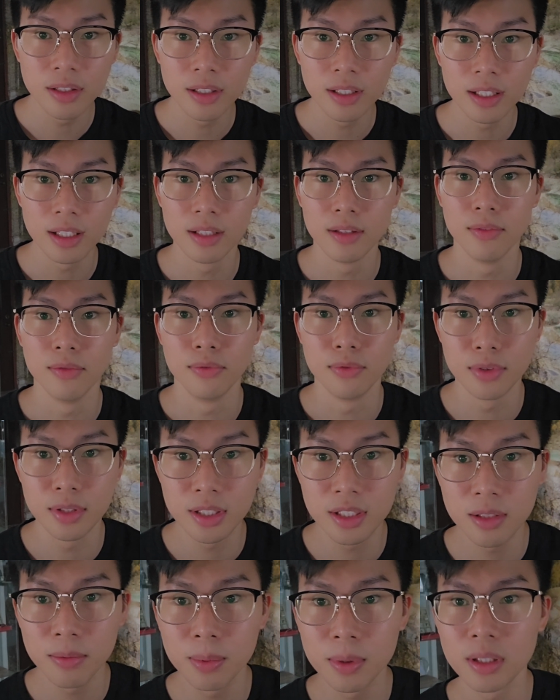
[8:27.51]

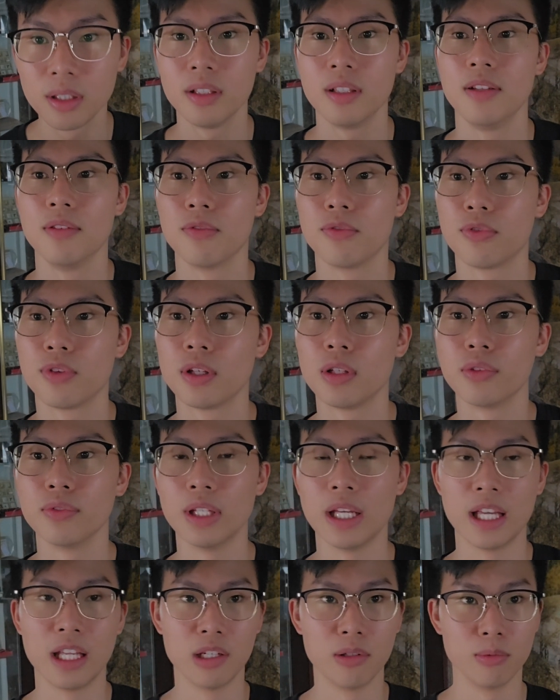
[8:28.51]
invisible in front of the
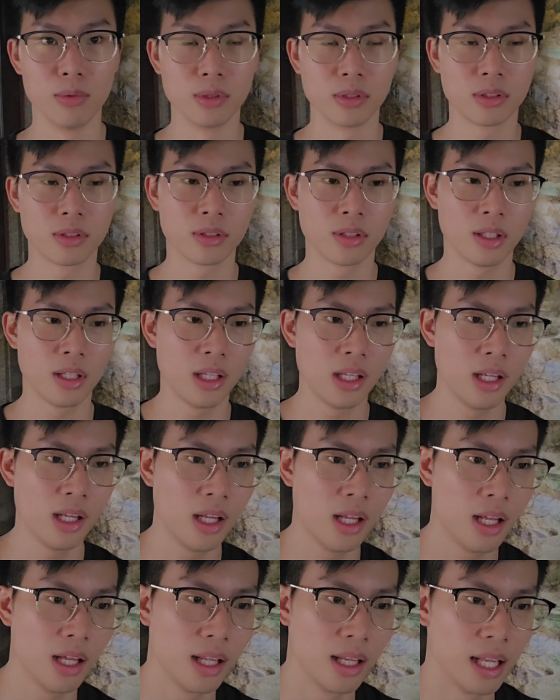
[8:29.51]
enemies.
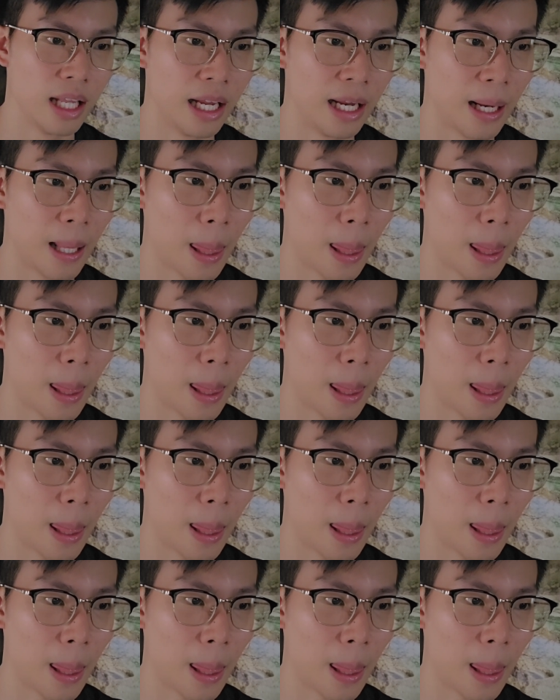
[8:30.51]
Like,